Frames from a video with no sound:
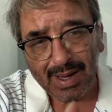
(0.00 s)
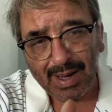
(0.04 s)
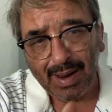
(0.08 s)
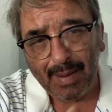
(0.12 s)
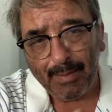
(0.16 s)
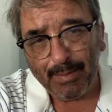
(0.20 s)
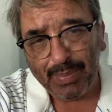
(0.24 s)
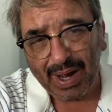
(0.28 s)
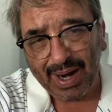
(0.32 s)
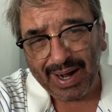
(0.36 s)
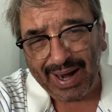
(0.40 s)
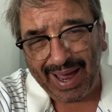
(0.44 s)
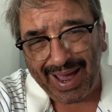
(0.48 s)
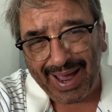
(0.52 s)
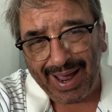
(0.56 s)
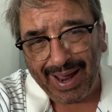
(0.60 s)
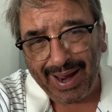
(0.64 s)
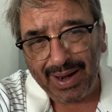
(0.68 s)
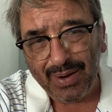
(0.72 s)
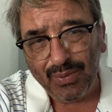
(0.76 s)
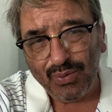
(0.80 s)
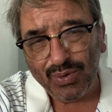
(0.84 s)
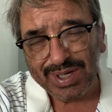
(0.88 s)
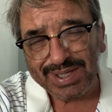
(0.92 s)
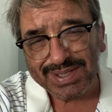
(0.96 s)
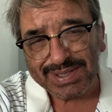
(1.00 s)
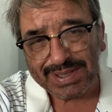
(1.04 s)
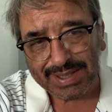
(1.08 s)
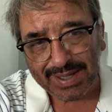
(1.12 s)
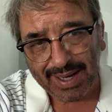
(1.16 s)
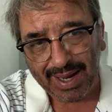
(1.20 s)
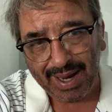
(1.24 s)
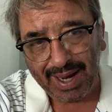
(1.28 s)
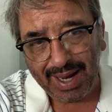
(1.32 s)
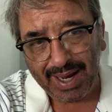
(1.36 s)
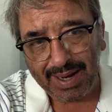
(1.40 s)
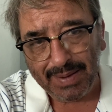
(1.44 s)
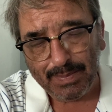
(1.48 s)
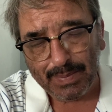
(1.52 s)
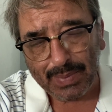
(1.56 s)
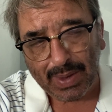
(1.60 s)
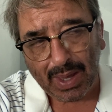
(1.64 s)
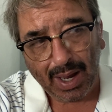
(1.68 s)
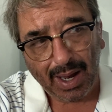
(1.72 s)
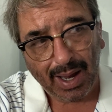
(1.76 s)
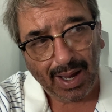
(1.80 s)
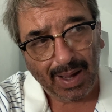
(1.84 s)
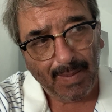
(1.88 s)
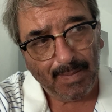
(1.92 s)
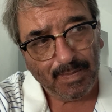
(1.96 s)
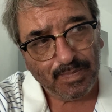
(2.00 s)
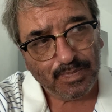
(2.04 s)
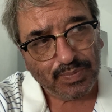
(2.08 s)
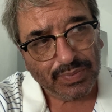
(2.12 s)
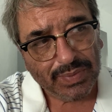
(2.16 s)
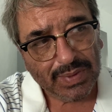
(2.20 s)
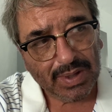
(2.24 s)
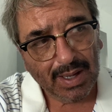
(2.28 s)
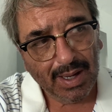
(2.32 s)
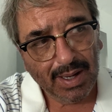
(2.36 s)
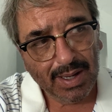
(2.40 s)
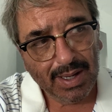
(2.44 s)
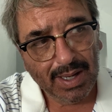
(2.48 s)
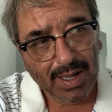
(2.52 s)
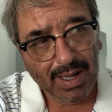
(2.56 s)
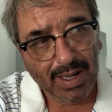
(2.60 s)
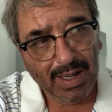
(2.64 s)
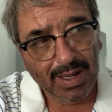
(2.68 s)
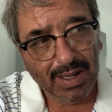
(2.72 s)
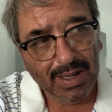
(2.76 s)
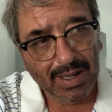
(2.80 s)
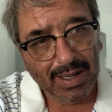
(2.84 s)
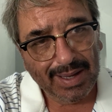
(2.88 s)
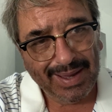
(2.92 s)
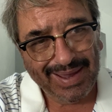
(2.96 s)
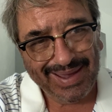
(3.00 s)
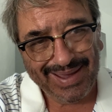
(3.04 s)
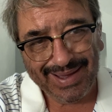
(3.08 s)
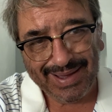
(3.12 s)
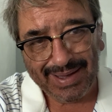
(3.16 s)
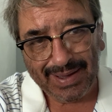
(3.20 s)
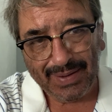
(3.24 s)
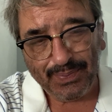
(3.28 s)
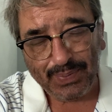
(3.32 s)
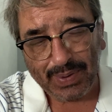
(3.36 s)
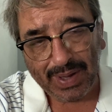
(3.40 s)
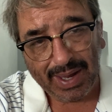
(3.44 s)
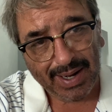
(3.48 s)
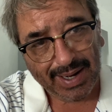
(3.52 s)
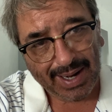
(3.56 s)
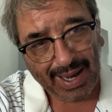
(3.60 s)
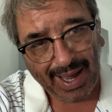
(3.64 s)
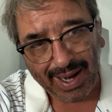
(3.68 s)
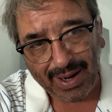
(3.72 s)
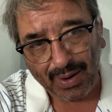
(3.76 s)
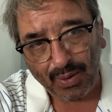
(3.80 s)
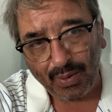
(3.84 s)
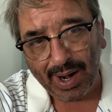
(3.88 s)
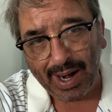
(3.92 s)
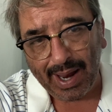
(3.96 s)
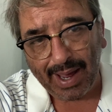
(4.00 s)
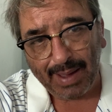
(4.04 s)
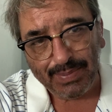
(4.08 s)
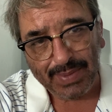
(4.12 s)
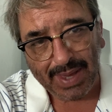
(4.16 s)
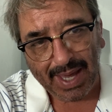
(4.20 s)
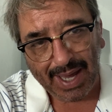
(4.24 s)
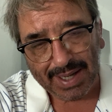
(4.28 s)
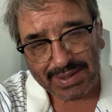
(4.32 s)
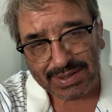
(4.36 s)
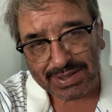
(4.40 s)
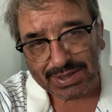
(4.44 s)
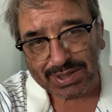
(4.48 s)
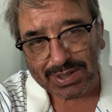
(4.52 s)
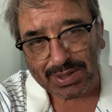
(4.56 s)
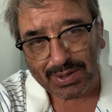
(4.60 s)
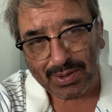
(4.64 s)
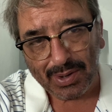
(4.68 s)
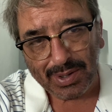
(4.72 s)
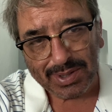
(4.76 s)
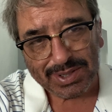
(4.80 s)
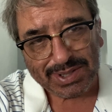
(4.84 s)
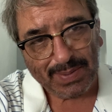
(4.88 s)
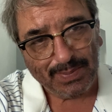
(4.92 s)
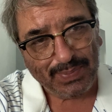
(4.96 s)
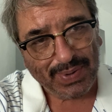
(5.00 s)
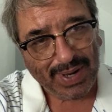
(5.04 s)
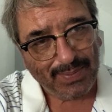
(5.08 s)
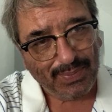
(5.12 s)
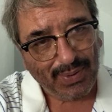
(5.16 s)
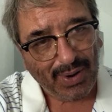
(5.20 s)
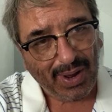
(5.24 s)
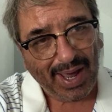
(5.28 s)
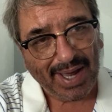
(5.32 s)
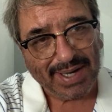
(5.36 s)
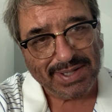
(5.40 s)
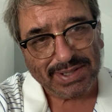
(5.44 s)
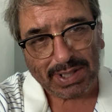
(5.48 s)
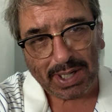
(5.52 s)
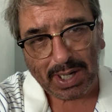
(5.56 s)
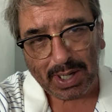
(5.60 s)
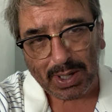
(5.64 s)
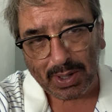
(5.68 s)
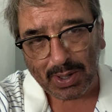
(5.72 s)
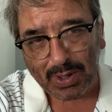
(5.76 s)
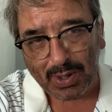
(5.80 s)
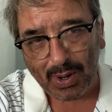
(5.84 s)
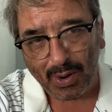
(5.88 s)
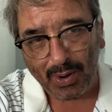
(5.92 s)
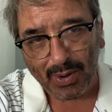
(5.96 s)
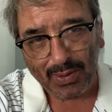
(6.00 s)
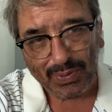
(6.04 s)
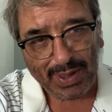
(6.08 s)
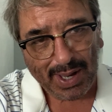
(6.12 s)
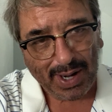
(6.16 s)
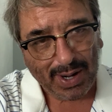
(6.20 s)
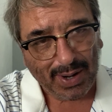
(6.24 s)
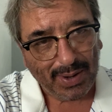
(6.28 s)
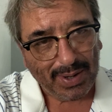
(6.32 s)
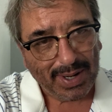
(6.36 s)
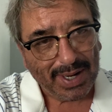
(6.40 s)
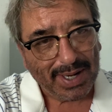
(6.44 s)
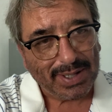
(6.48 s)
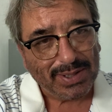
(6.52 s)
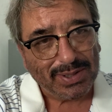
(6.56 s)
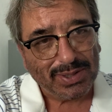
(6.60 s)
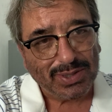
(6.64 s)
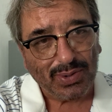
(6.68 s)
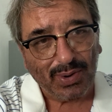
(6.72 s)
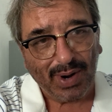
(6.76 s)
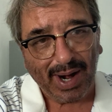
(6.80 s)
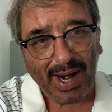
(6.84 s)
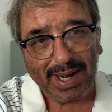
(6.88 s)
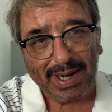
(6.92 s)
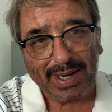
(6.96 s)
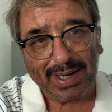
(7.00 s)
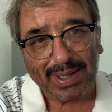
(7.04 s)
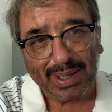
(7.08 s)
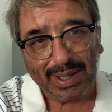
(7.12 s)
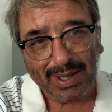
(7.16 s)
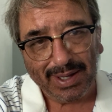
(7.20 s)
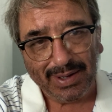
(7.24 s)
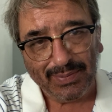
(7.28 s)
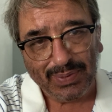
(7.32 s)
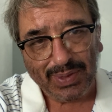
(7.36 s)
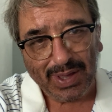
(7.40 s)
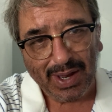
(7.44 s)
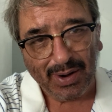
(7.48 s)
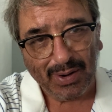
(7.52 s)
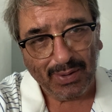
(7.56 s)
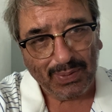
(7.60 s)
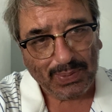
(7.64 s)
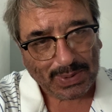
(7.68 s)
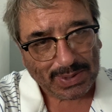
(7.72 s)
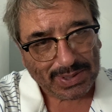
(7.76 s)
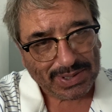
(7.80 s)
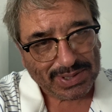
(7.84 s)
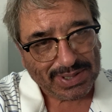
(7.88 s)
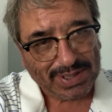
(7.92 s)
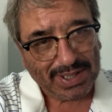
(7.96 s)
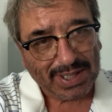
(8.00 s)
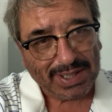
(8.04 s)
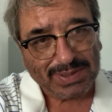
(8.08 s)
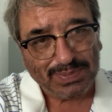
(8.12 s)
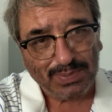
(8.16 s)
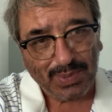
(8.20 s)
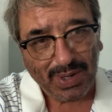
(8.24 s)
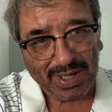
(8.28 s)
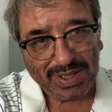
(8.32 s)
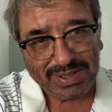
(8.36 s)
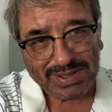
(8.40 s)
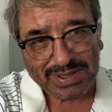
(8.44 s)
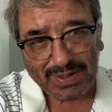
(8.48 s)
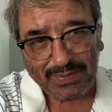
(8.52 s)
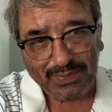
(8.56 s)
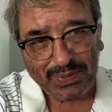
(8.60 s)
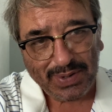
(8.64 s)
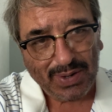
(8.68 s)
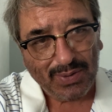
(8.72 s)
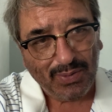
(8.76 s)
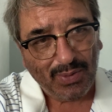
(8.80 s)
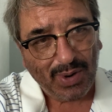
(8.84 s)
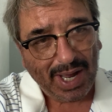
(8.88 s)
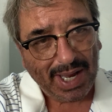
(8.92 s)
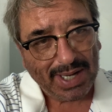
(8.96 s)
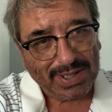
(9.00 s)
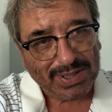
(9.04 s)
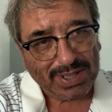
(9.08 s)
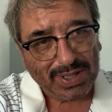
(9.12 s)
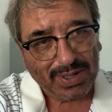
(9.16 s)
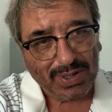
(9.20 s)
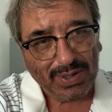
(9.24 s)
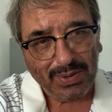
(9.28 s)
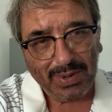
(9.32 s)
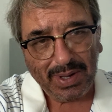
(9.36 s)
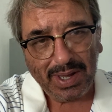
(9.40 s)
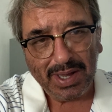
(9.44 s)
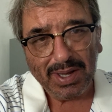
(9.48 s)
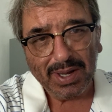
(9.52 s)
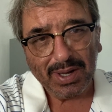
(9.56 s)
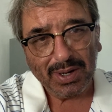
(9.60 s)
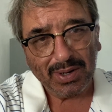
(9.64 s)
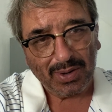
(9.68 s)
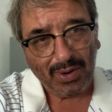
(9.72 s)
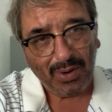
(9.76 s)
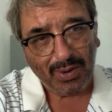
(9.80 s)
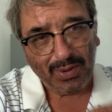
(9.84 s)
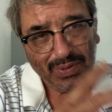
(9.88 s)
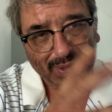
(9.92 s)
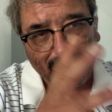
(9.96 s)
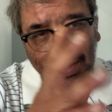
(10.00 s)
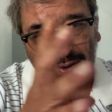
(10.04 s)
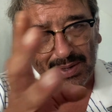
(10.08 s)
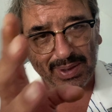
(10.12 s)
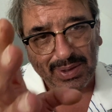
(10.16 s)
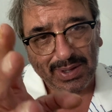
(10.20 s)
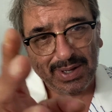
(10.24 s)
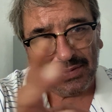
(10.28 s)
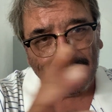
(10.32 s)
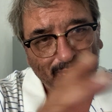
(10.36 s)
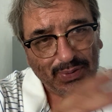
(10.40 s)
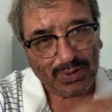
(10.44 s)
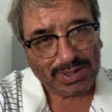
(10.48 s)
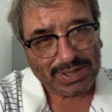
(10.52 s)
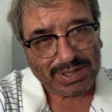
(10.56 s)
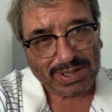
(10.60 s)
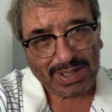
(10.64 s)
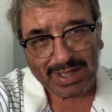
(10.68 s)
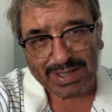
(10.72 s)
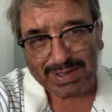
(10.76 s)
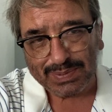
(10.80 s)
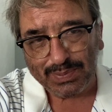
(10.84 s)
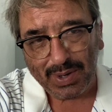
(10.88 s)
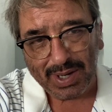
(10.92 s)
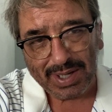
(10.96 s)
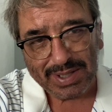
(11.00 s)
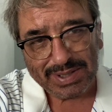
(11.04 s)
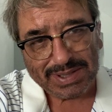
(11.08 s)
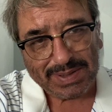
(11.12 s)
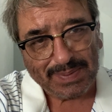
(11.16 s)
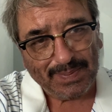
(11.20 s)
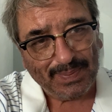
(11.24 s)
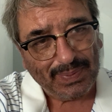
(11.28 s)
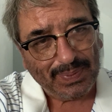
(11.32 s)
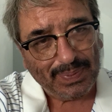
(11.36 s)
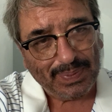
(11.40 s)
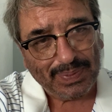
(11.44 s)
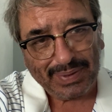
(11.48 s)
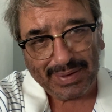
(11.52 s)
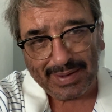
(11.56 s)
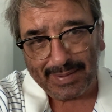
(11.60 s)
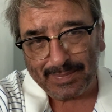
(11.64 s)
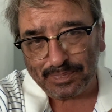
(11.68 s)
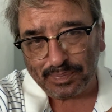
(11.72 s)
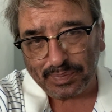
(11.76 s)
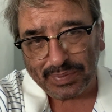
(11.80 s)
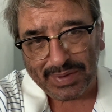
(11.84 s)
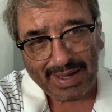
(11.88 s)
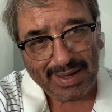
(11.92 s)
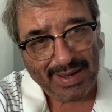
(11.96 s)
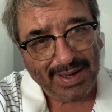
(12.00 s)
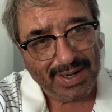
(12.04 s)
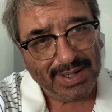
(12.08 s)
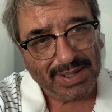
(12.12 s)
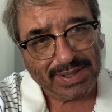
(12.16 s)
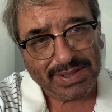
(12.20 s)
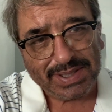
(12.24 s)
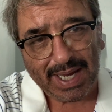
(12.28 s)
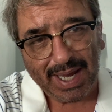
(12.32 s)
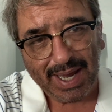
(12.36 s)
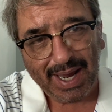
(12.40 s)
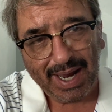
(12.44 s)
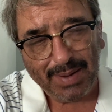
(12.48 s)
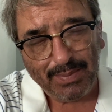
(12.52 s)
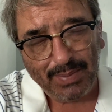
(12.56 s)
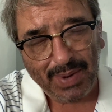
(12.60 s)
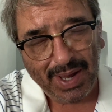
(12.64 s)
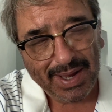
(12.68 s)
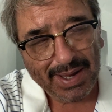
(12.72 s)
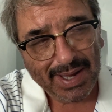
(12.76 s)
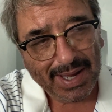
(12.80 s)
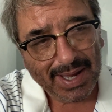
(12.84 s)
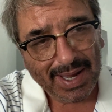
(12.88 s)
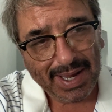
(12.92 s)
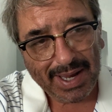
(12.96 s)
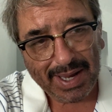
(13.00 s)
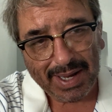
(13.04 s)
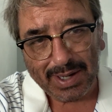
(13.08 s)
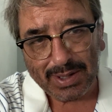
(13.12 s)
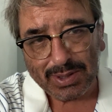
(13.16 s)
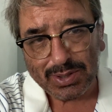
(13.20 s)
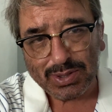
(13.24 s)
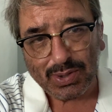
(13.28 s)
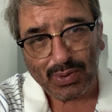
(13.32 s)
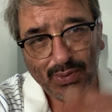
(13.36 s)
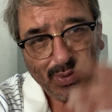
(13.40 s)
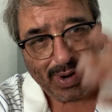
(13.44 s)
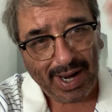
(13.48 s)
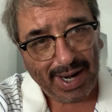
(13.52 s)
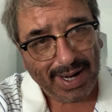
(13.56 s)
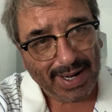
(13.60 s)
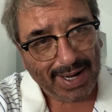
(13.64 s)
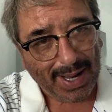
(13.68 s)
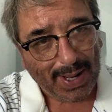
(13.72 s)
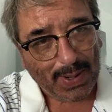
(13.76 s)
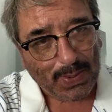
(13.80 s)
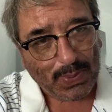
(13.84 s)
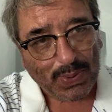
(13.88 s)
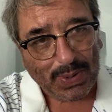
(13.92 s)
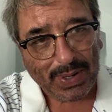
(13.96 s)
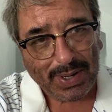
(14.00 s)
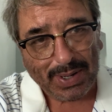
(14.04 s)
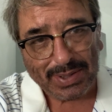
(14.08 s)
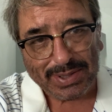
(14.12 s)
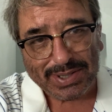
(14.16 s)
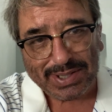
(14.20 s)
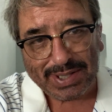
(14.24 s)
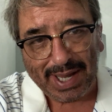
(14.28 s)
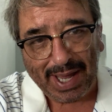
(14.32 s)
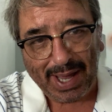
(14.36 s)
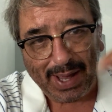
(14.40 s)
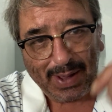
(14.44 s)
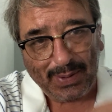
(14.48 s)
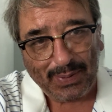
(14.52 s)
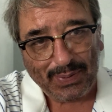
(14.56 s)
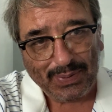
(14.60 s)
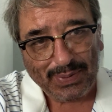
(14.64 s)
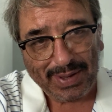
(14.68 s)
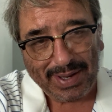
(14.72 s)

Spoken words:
But I would say, I'm not discouraging people. I say go there and try to live there for 6 months if you want to. Go there and live for 6 months at a time and try it out for yourself.